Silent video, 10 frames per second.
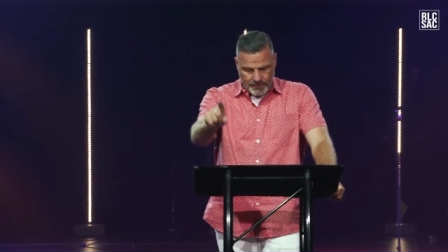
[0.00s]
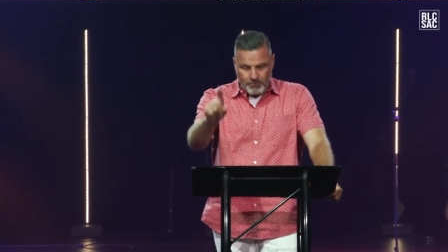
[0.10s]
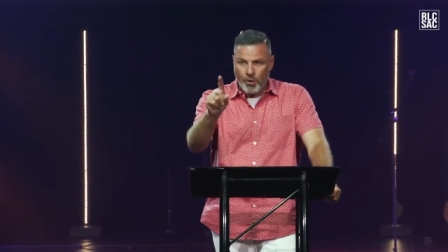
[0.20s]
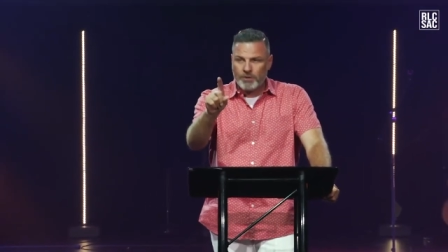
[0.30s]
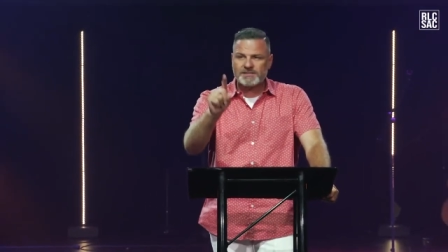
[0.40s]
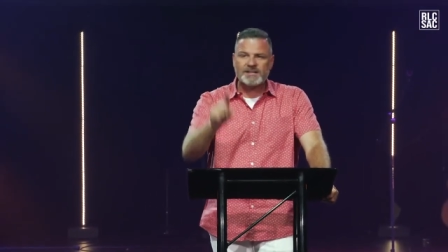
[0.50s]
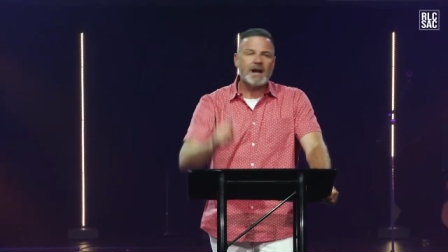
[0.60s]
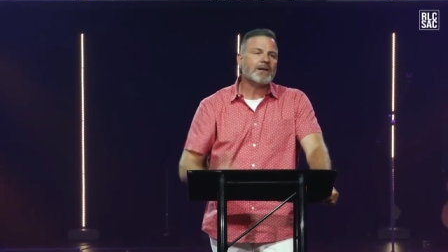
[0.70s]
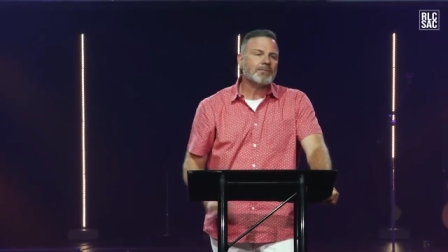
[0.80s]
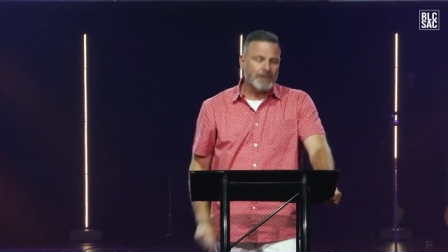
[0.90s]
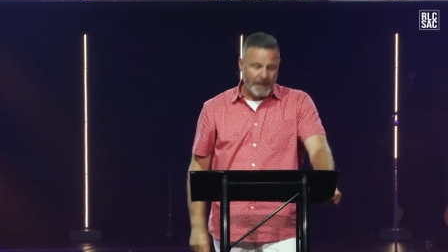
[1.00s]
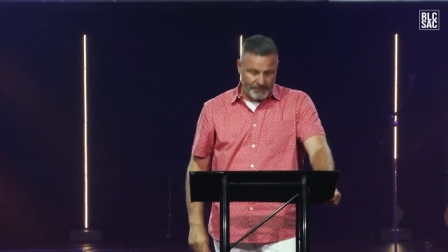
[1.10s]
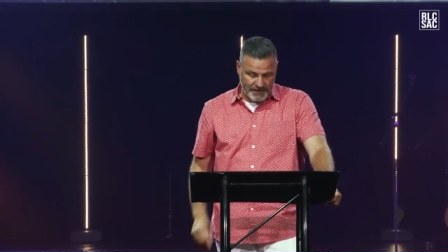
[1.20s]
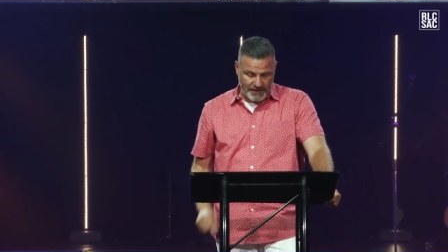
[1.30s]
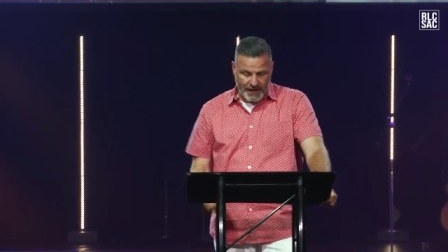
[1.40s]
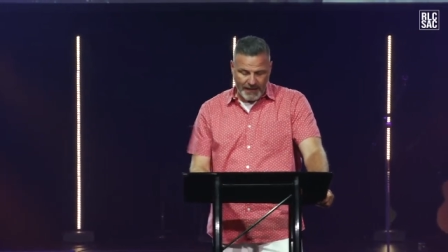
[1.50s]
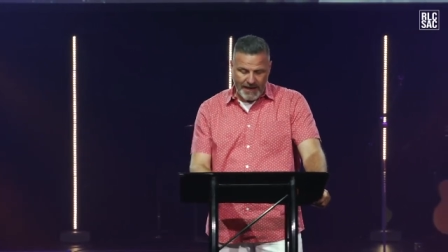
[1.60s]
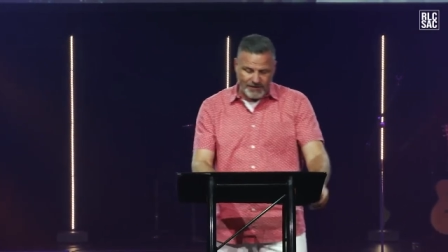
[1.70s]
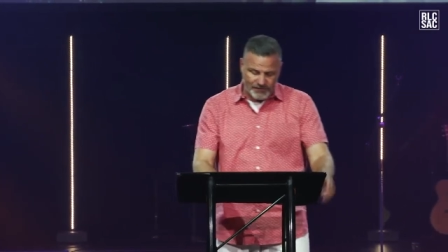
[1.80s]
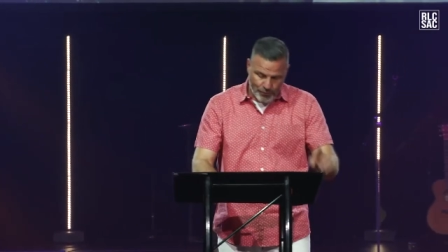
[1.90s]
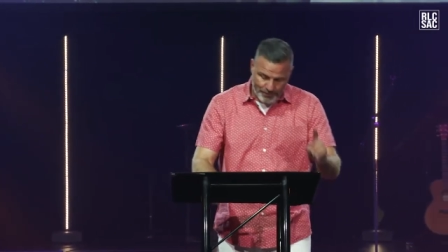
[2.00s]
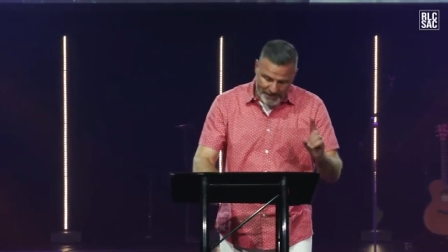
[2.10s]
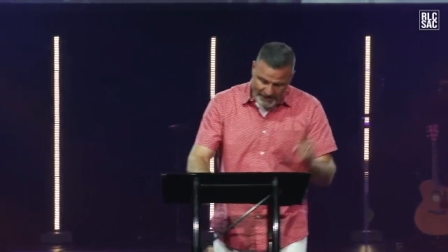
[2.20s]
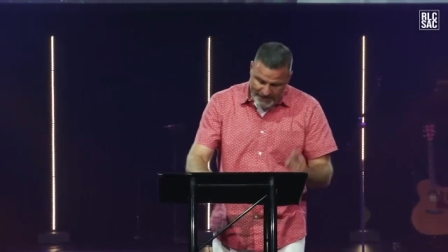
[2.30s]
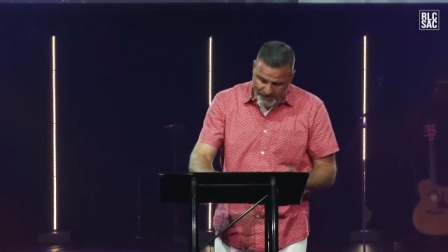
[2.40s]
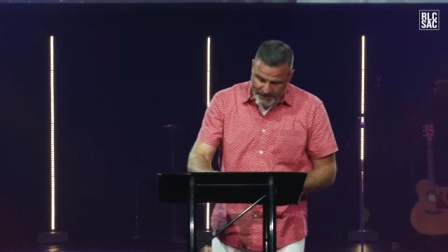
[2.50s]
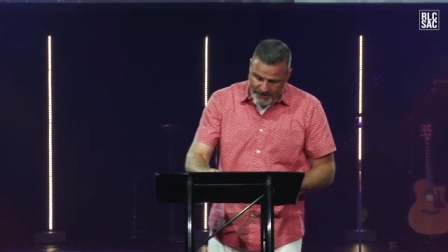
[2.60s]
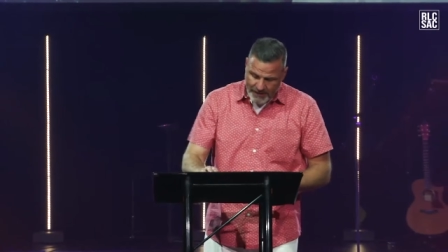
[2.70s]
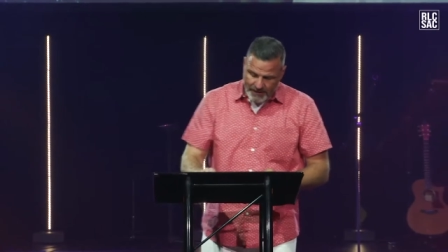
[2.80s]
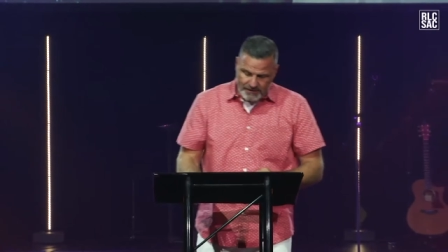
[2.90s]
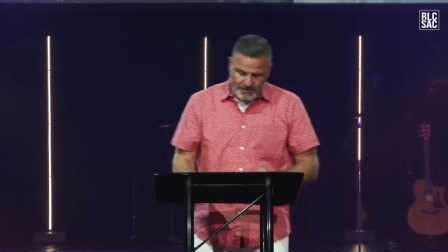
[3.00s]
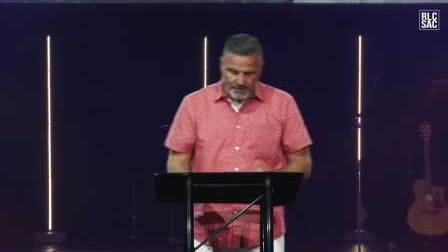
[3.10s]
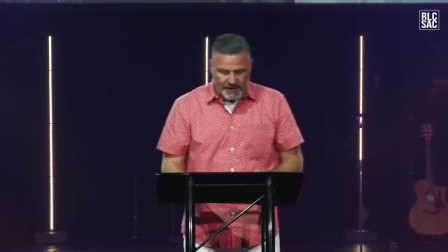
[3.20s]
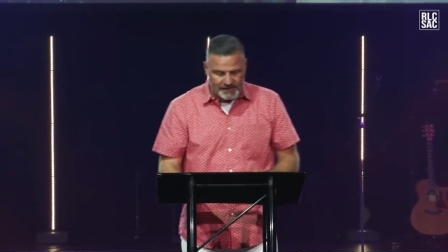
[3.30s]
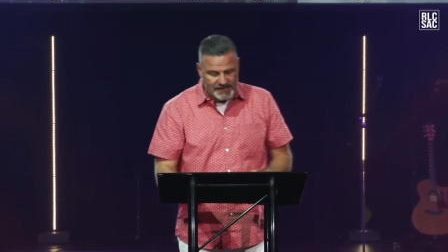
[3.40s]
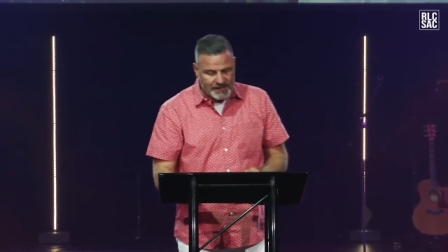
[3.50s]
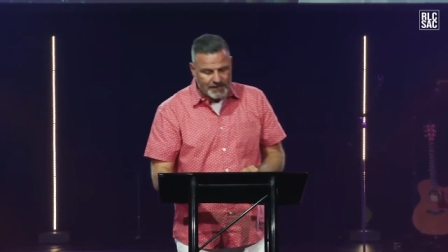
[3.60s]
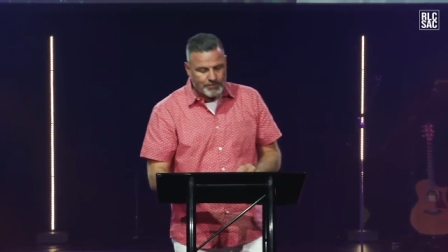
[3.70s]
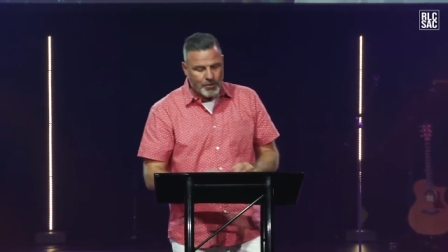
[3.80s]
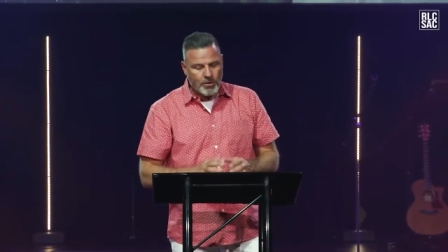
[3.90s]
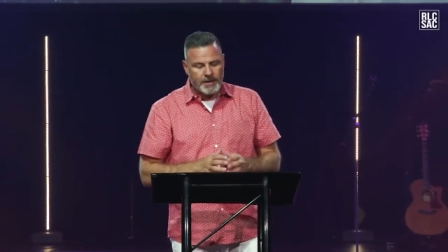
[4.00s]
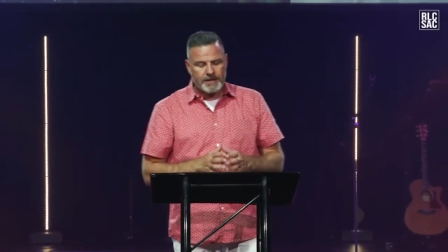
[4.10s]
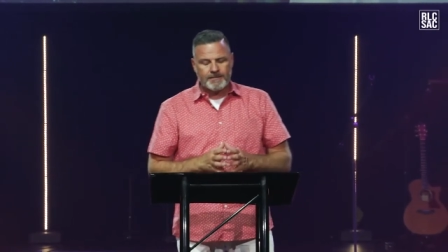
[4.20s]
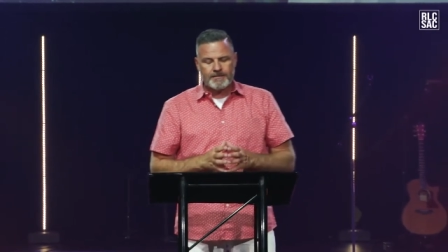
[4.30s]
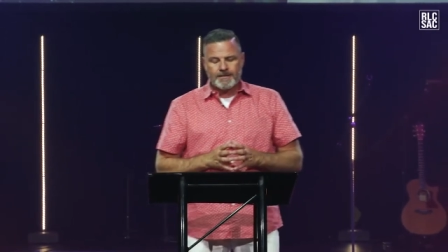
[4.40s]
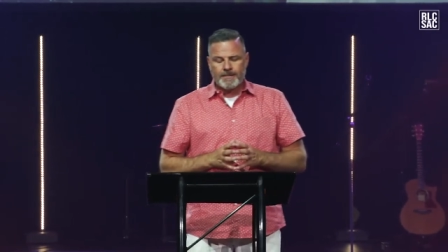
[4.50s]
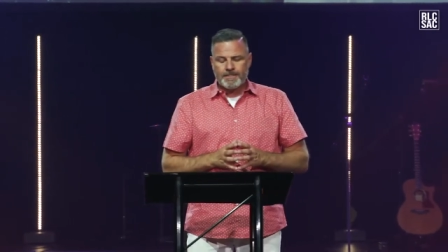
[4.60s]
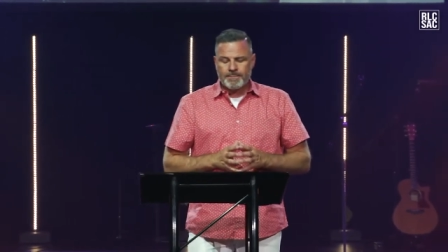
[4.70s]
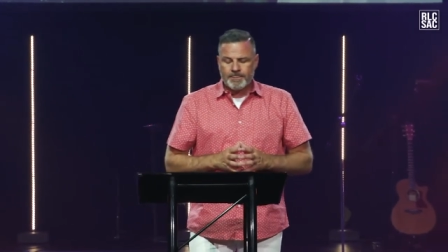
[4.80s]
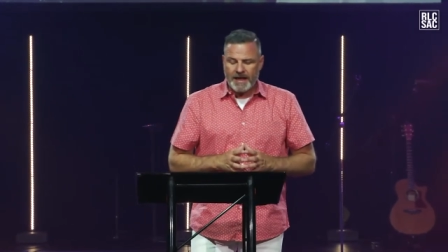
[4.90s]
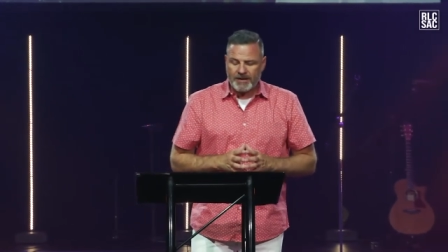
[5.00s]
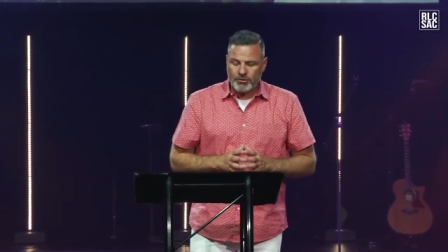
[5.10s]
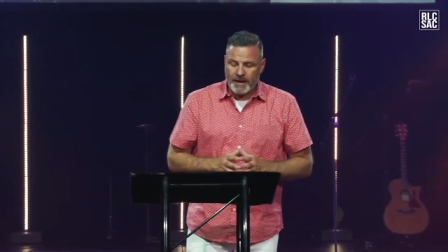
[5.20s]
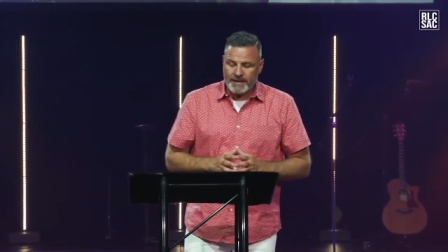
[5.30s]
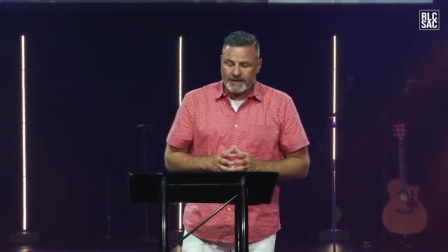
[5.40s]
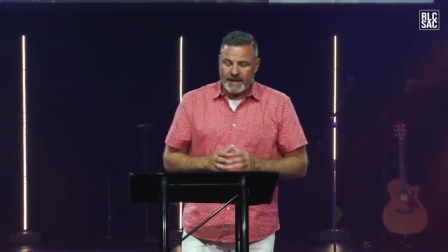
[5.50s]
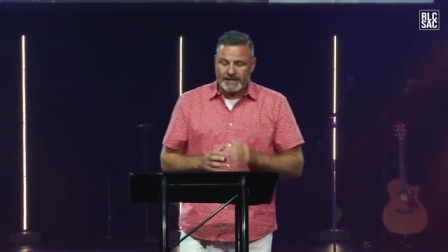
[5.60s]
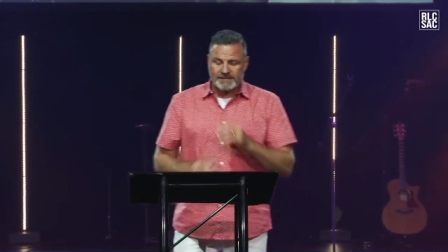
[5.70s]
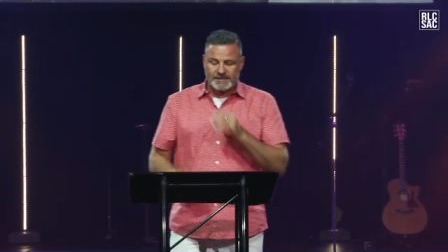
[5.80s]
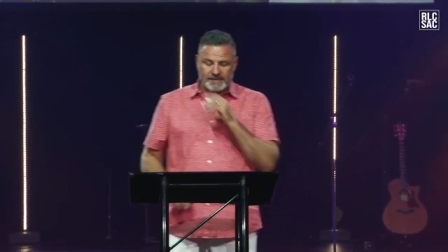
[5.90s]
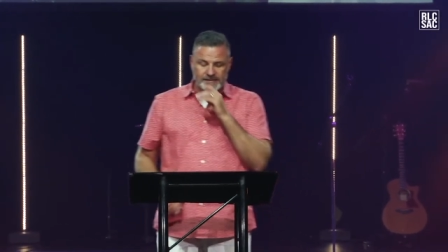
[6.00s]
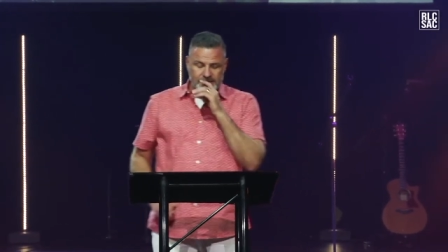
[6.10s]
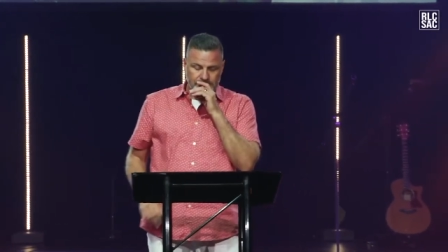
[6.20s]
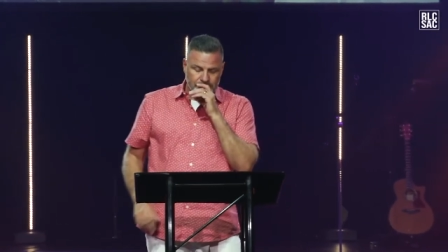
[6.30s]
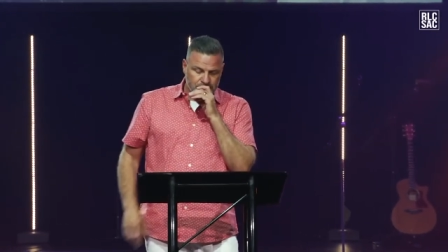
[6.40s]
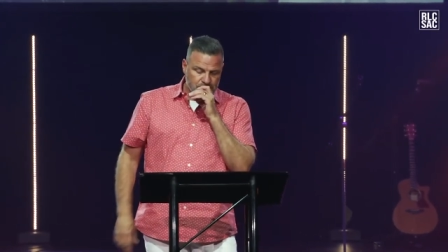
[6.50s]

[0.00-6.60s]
the more desirable life that God has for me. It leads me to my second point, that great legacies